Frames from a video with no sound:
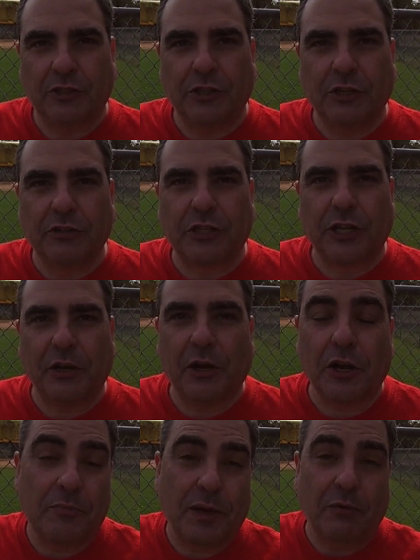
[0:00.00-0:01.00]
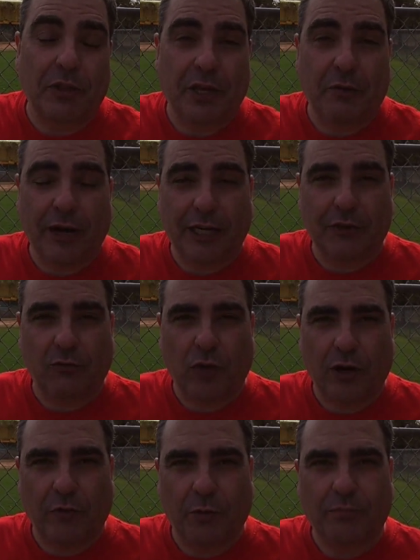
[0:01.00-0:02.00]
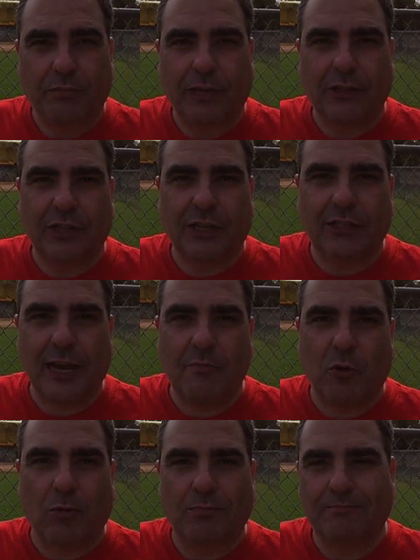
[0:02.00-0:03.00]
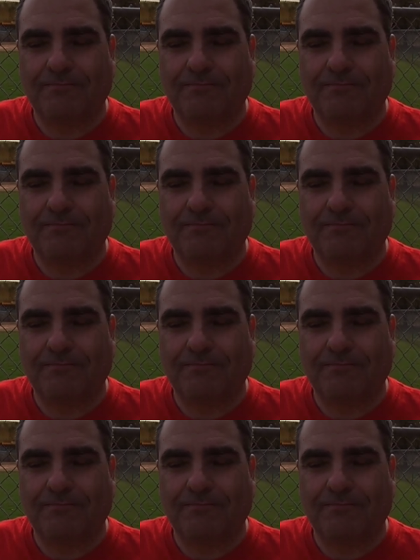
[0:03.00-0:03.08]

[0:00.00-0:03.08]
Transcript: You're usually going to be within range of one of them. Here's an example.